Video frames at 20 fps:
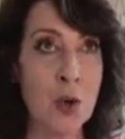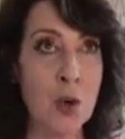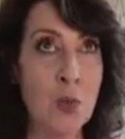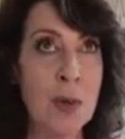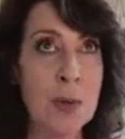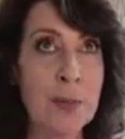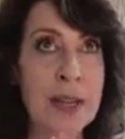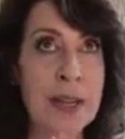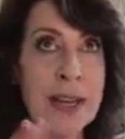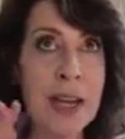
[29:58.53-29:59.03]

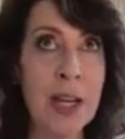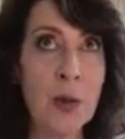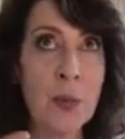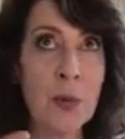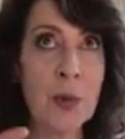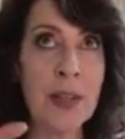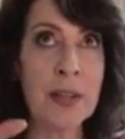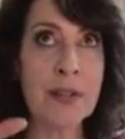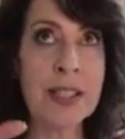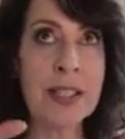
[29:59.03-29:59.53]
you would be
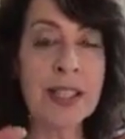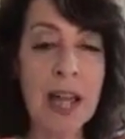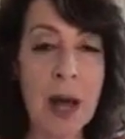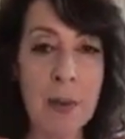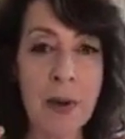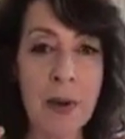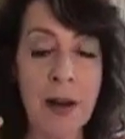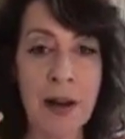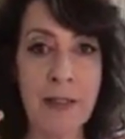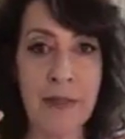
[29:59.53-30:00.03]
getting rid of
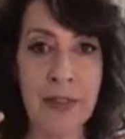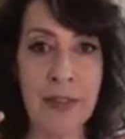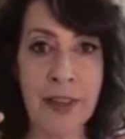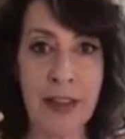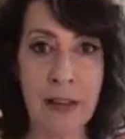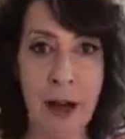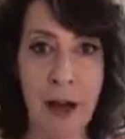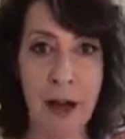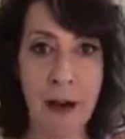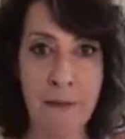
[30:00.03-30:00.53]
some of
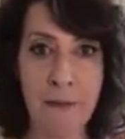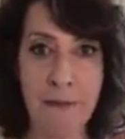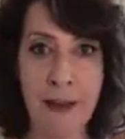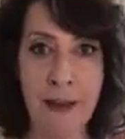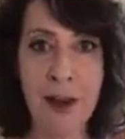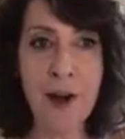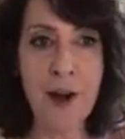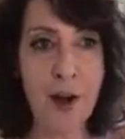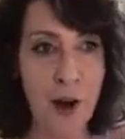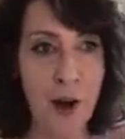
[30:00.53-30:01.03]
the
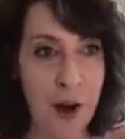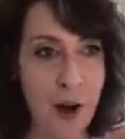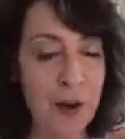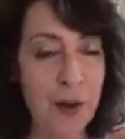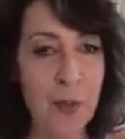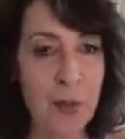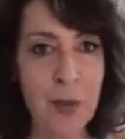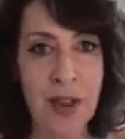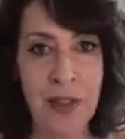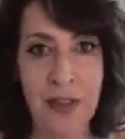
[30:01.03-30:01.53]

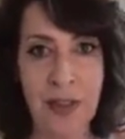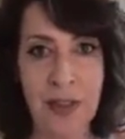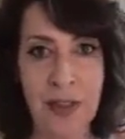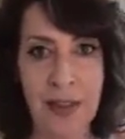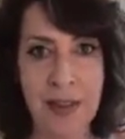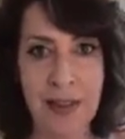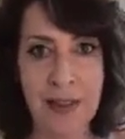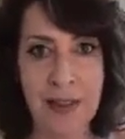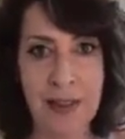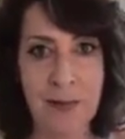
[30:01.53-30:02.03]
offender with
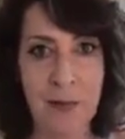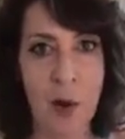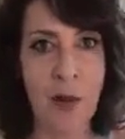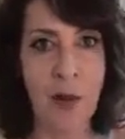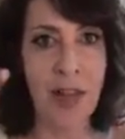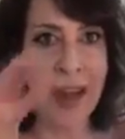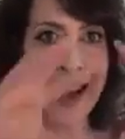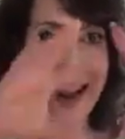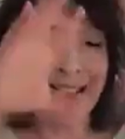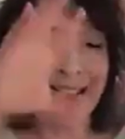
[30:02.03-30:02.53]
the
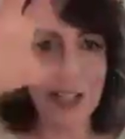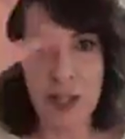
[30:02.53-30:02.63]
all